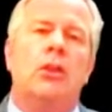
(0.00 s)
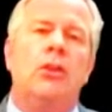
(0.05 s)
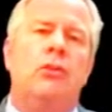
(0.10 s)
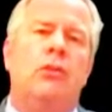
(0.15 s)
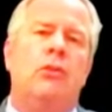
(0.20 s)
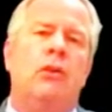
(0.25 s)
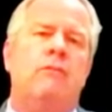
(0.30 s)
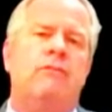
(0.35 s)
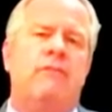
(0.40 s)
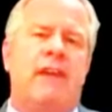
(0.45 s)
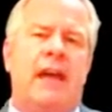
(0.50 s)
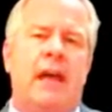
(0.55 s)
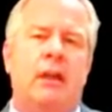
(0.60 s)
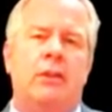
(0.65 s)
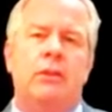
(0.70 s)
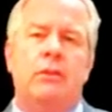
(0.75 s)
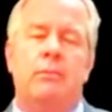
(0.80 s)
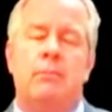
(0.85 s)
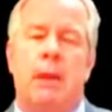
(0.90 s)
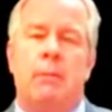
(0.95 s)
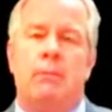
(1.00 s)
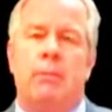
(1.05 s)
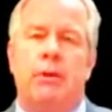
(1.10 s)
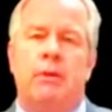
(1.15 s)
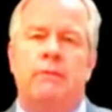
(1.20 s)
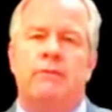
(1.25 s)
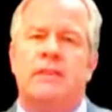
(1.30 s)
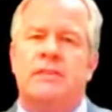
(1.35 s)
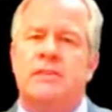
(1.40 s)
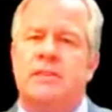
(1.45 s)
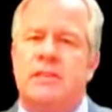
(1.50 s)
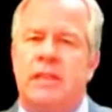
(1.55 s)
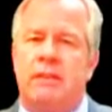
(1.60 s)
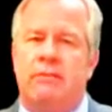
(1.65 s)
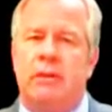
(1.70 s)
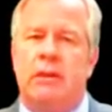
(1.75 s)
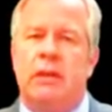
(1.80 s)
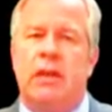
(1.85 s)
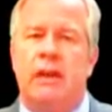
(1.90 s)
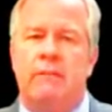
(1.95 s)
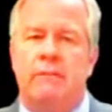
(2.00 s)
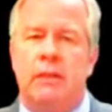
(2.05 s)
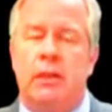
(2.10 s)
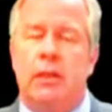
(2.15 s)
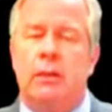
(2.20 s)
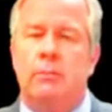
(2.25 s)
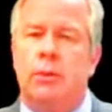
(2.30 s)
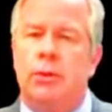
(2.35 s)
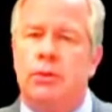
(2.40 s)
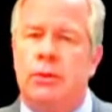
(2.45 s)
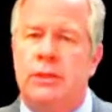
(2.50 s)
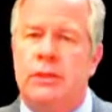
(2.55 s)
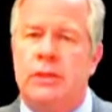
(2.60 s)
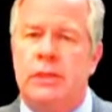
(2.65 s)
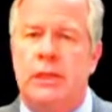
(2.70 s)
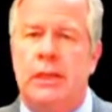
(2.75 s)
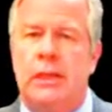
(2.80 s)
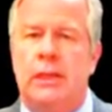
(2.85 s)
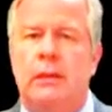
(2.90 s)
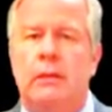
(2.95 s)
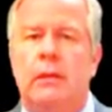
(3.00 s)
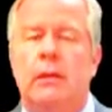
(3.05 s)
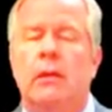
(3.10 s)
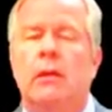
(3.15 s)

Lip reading: You're a valued member of the Stephan Covey community.